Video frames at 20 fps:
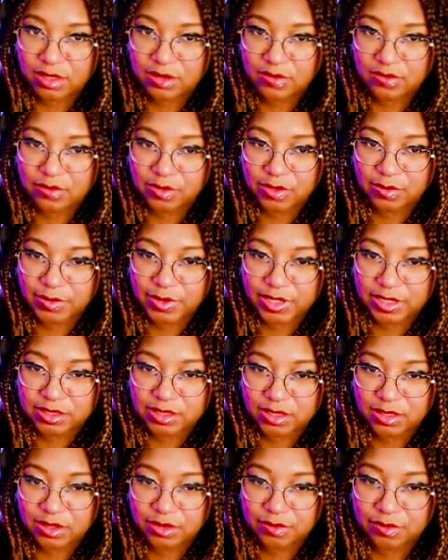Switch back
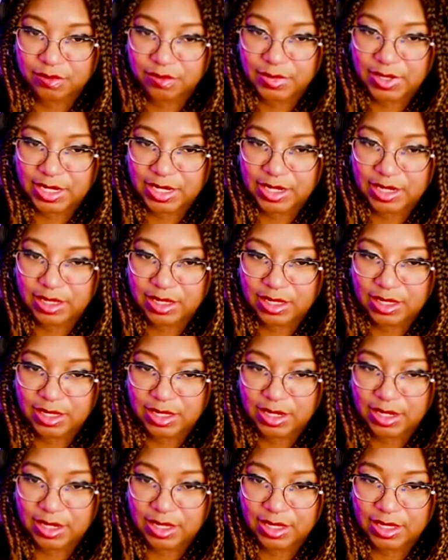to Goombella,
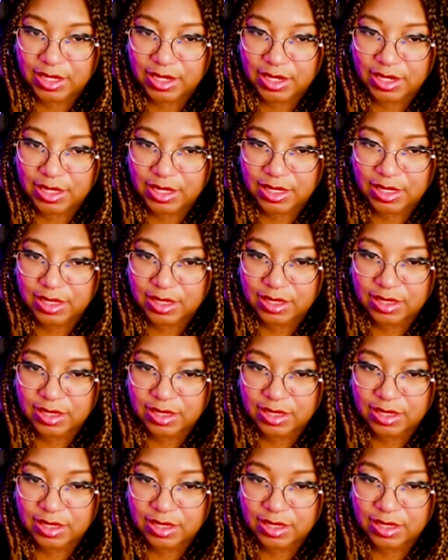Ella.